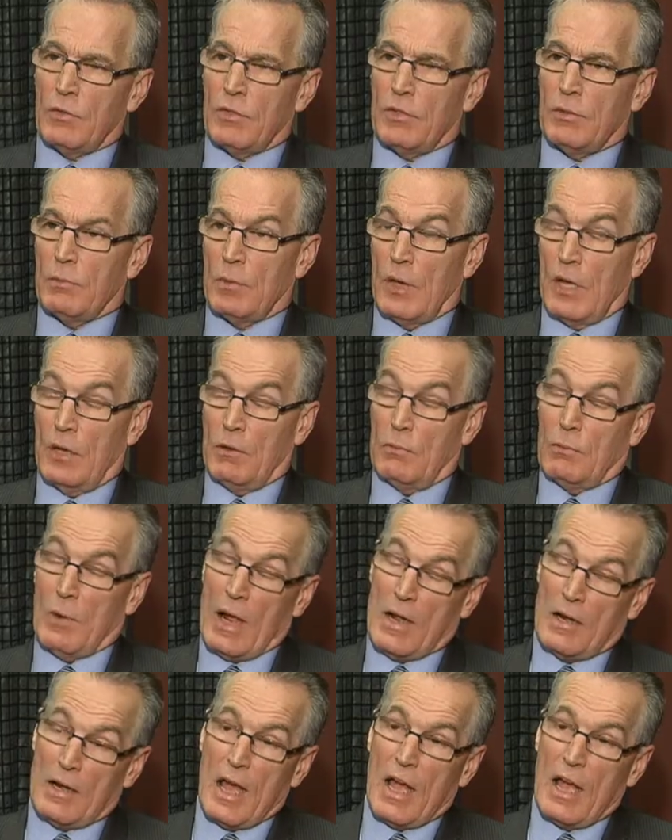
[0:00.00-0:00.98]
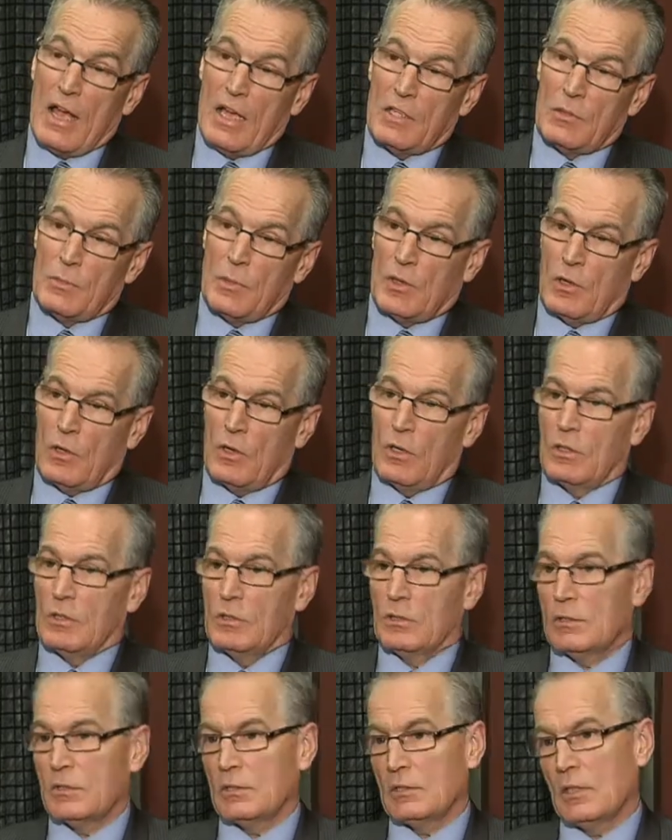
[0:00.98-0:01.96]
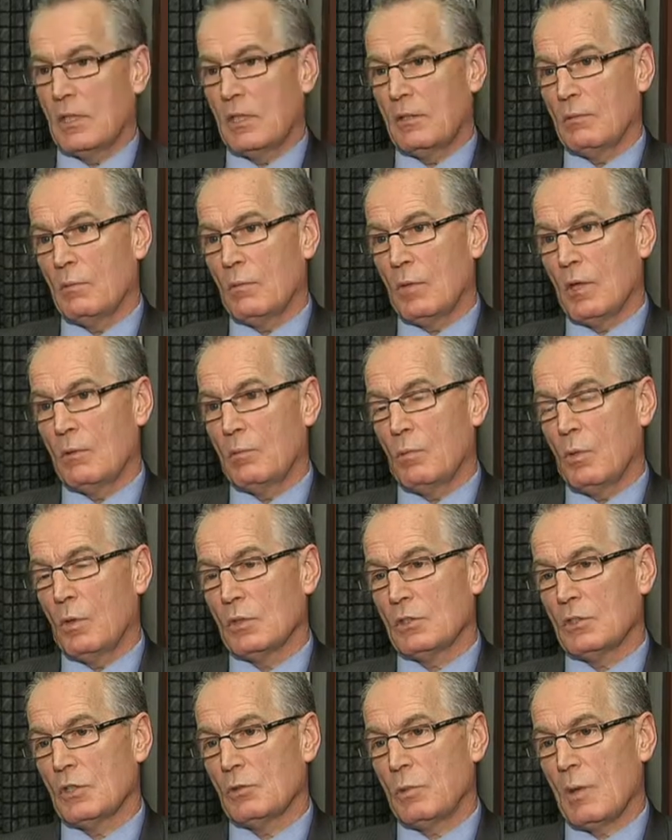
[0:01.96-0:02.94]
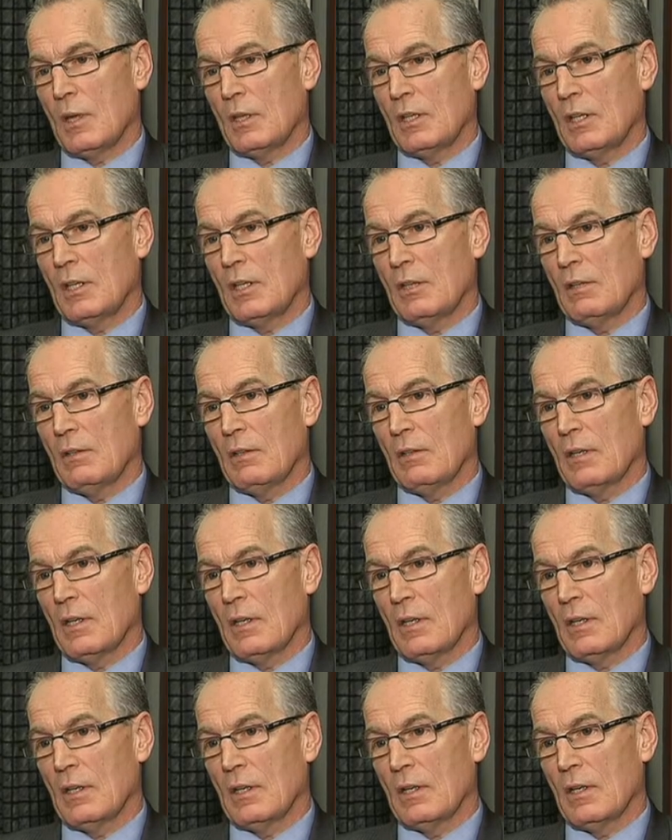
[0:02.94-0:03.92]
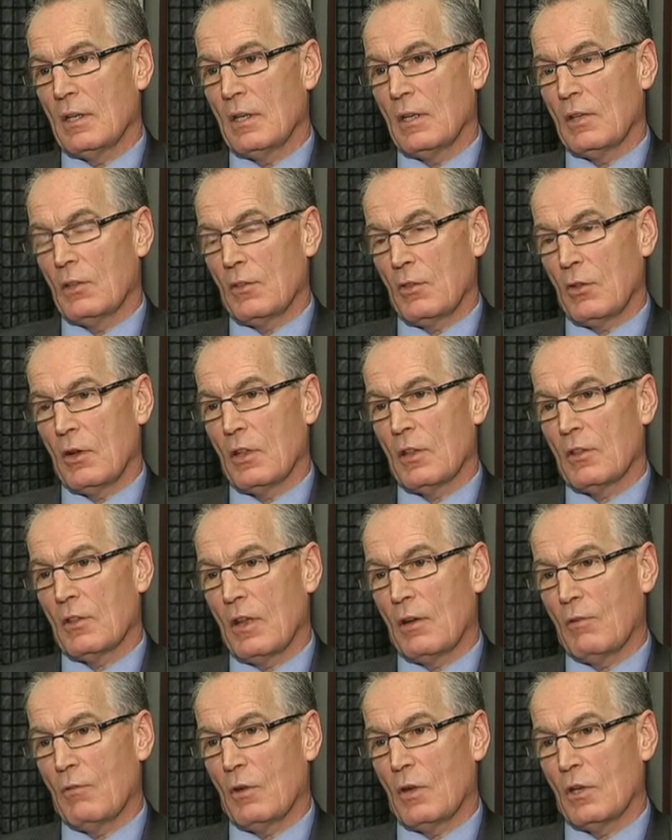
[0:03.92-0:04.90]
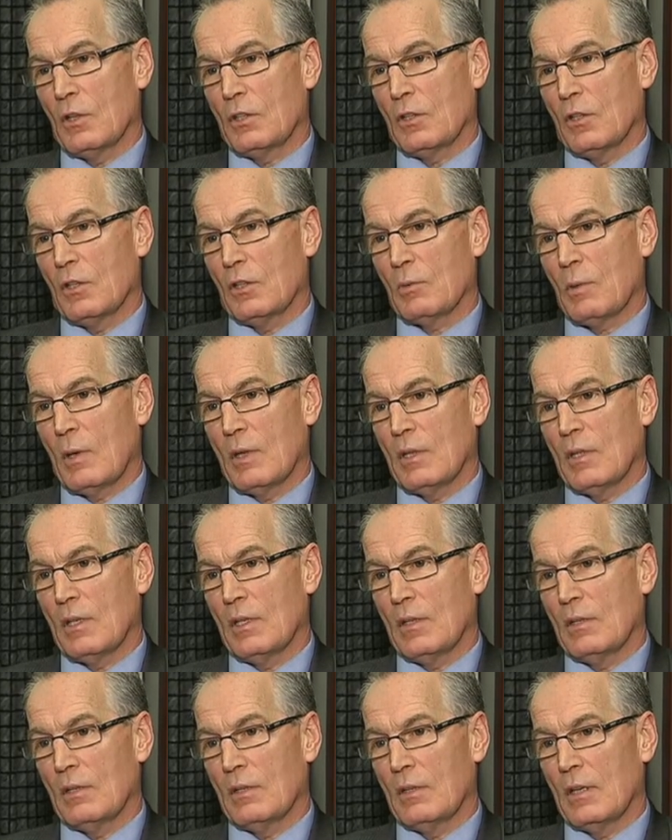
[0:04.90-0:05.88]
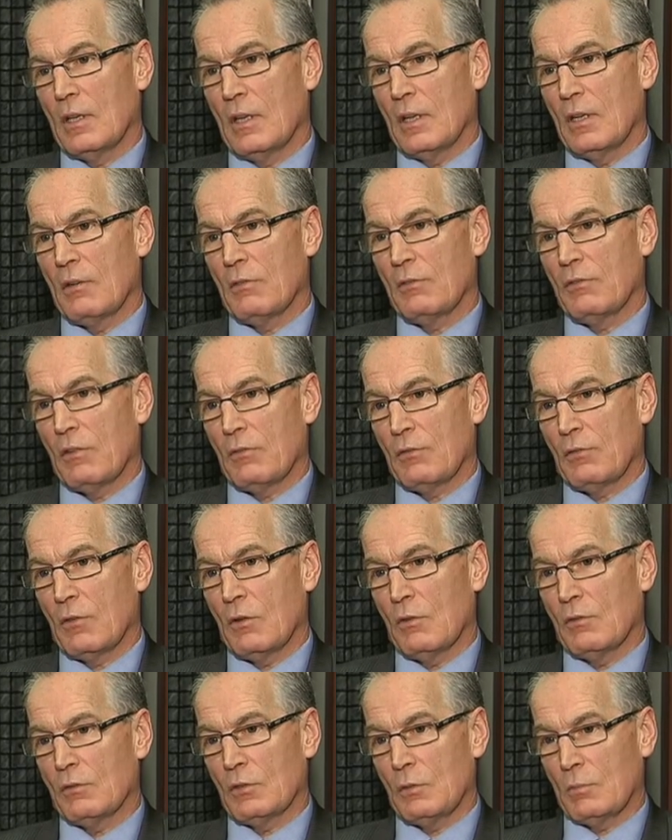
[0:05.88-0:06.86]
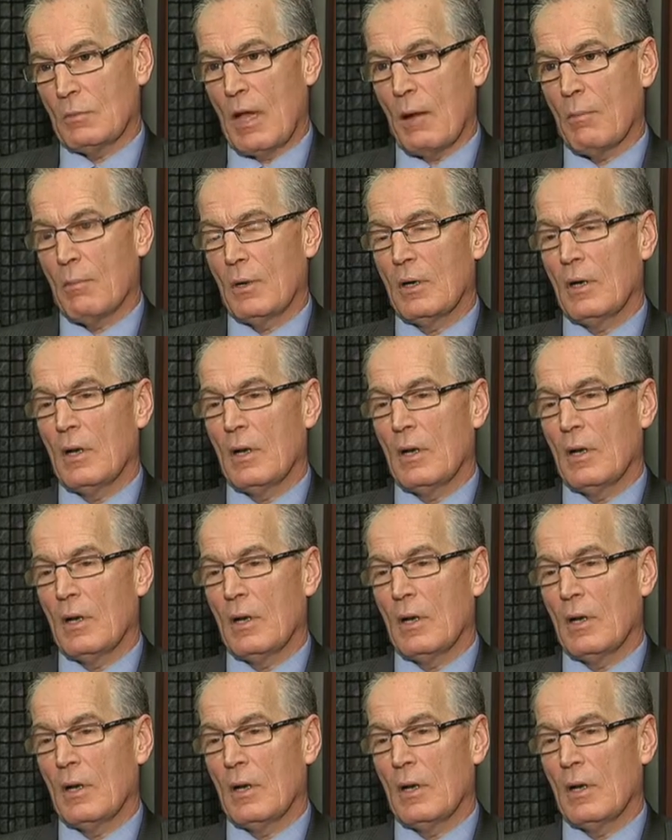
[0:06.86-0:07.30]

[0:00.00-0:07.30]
Well, why now is because it was the 30th anniversary on the 25th of September.